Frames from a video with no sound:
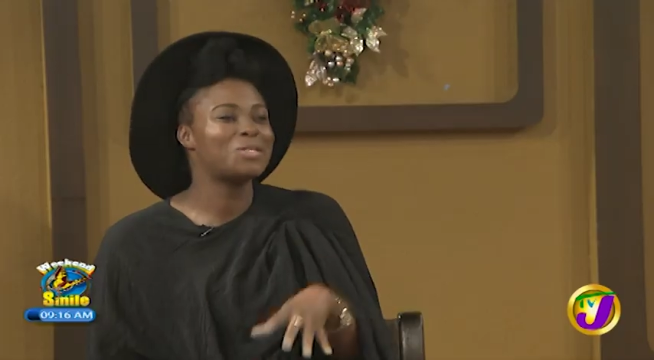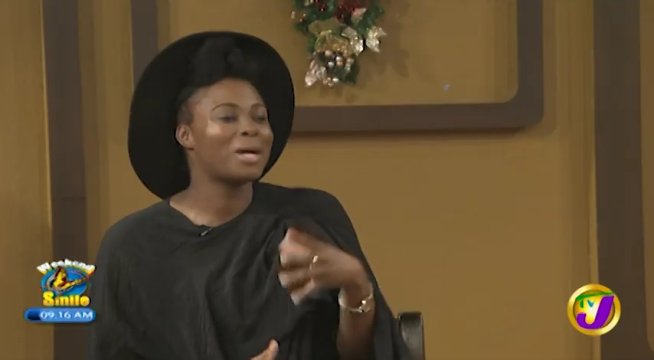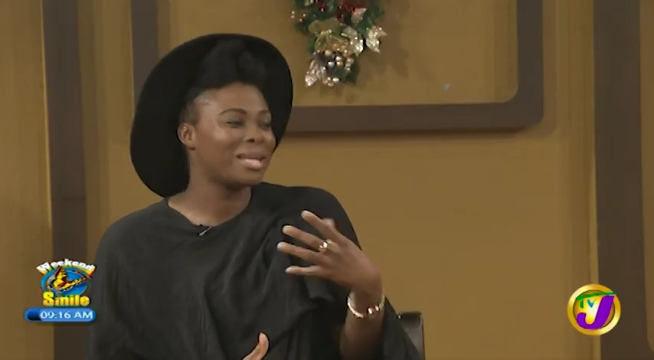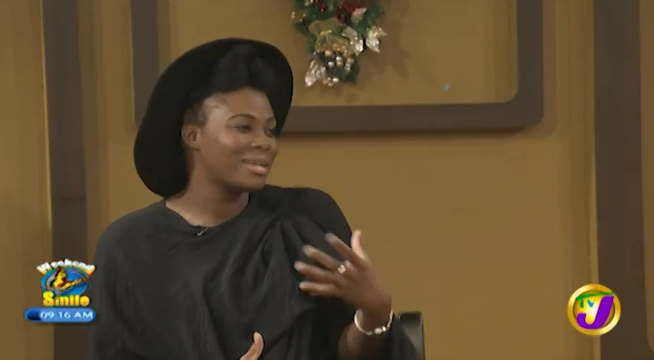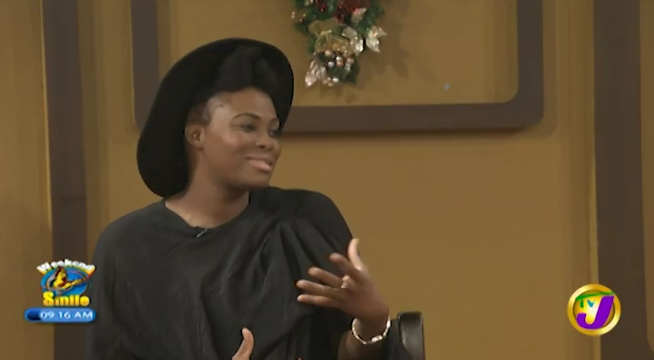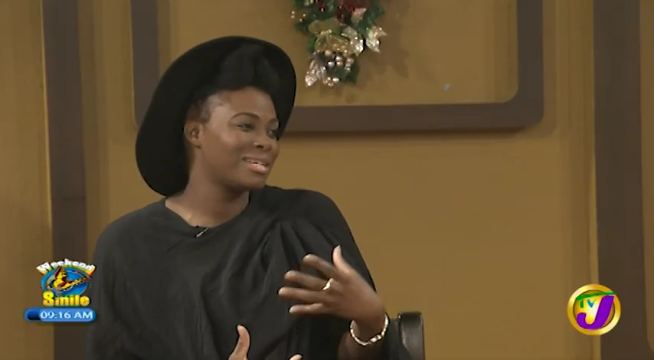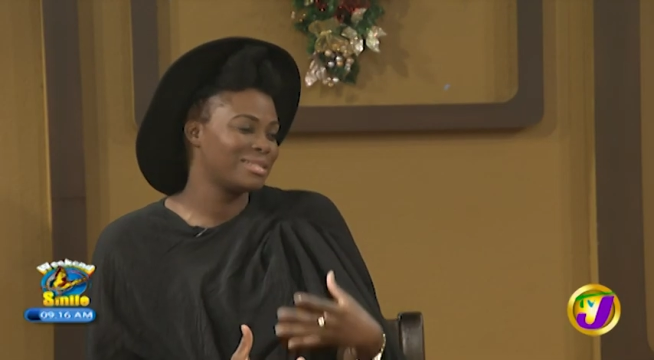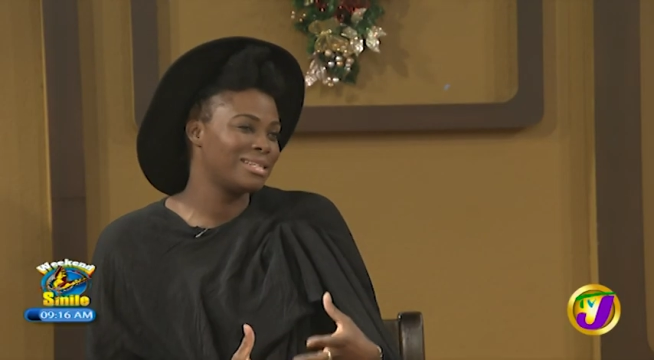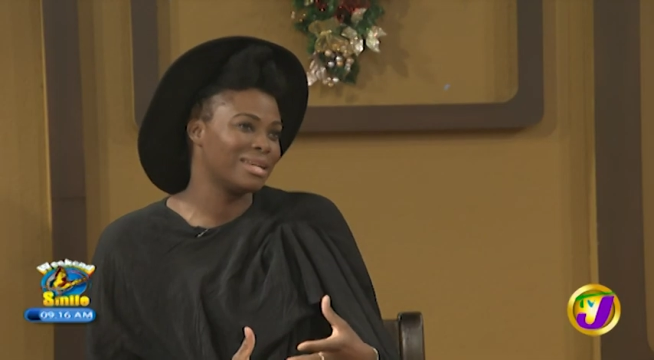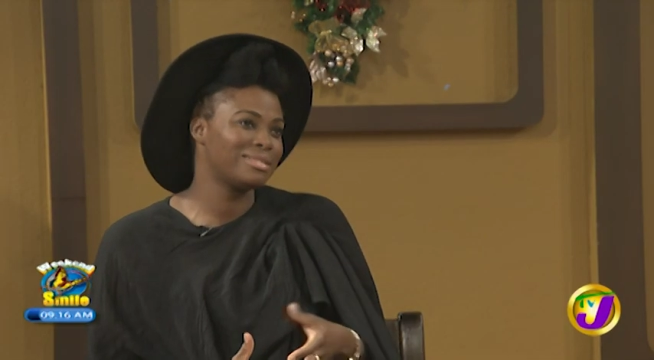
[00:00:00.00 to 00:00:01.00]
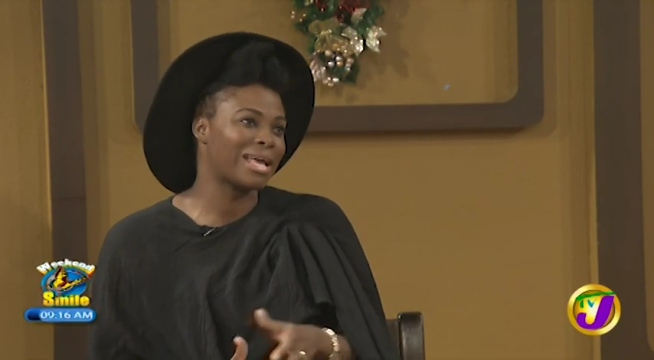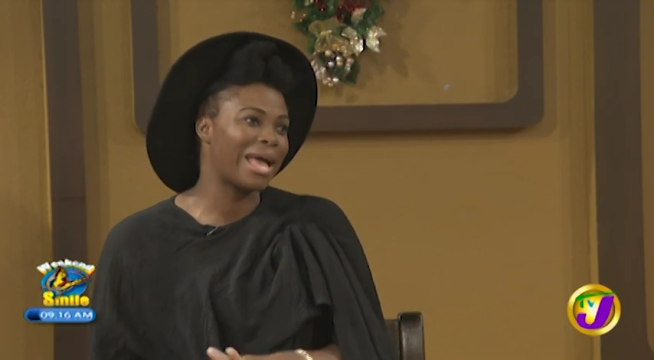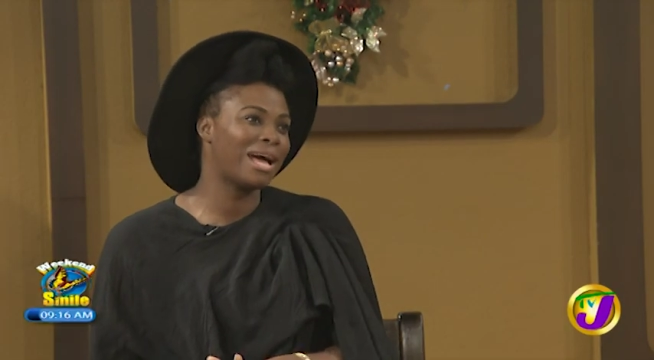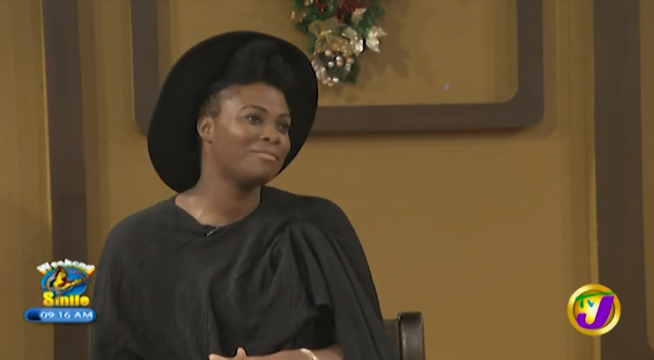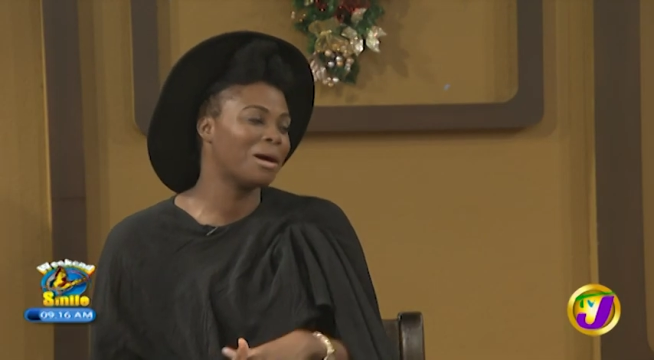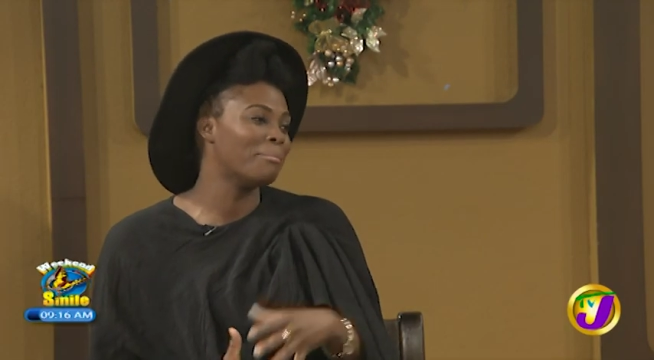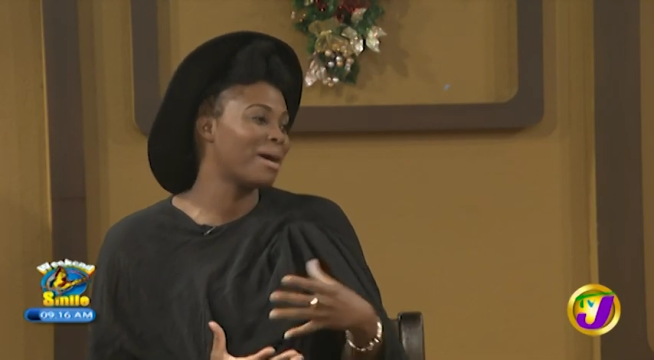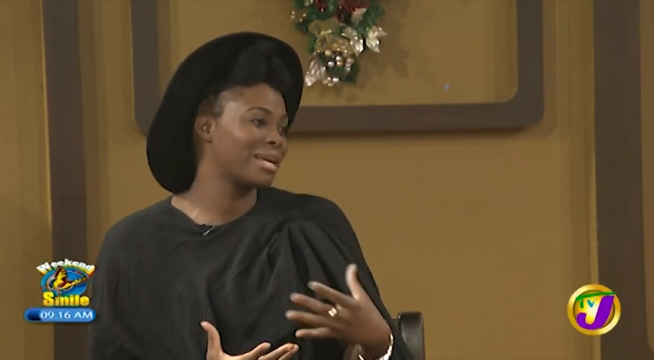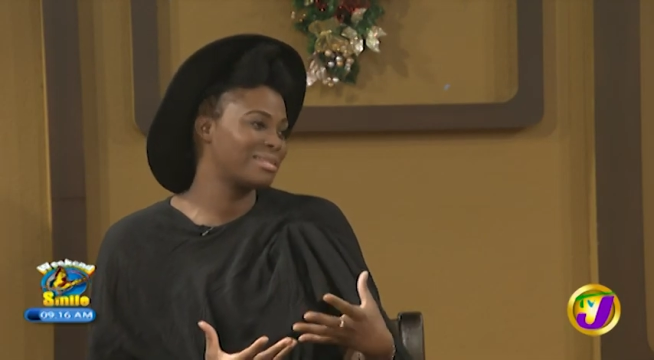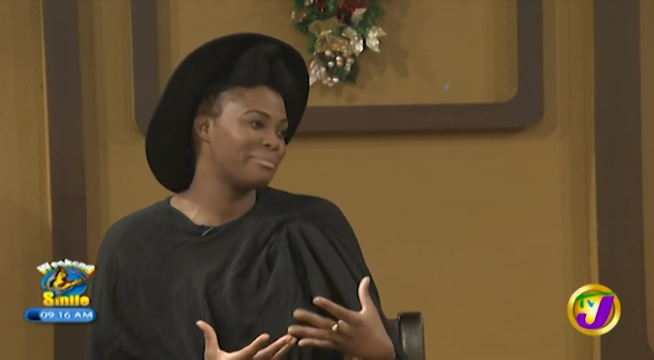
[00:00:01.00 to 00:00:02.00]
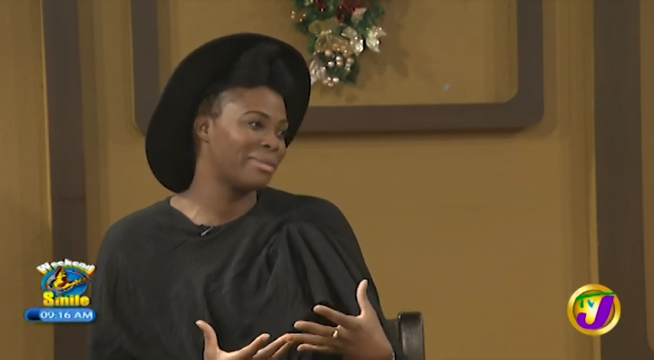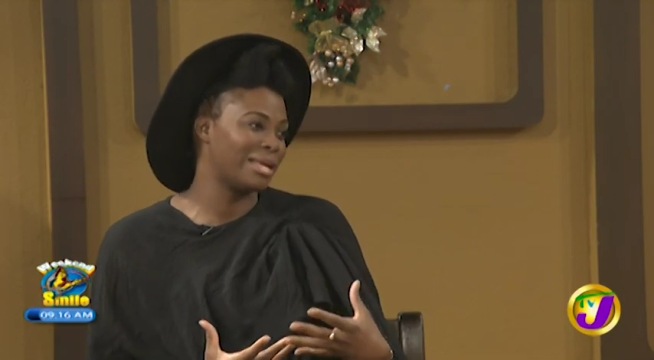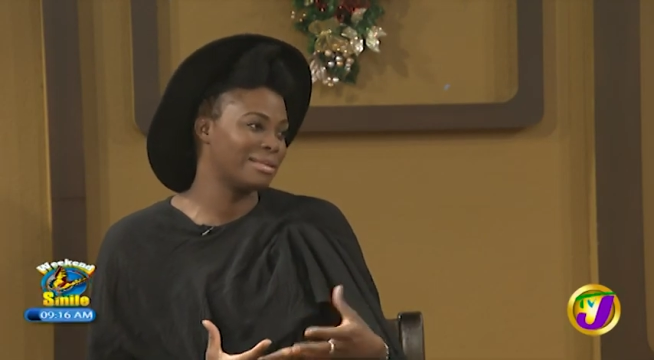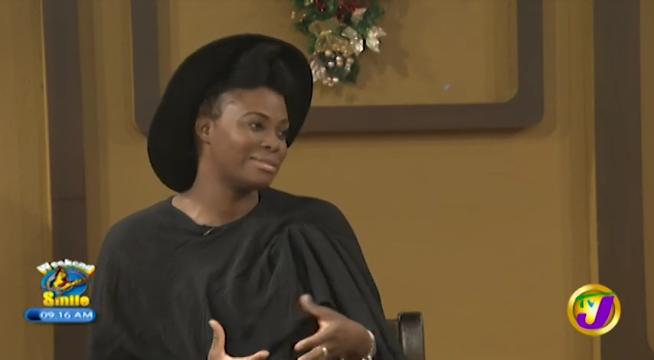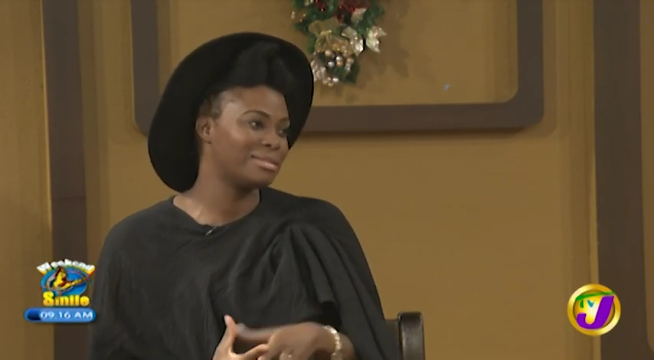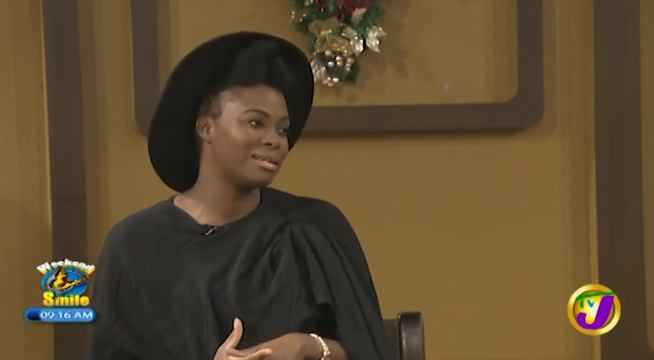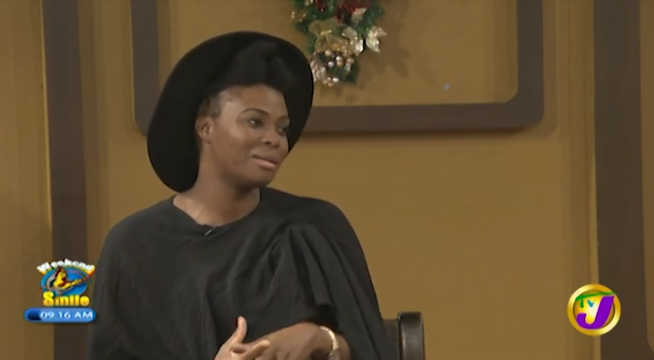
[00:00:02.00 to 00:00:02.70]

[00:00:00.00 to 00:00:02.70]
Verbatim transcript: To an extent, yes. I have not maximized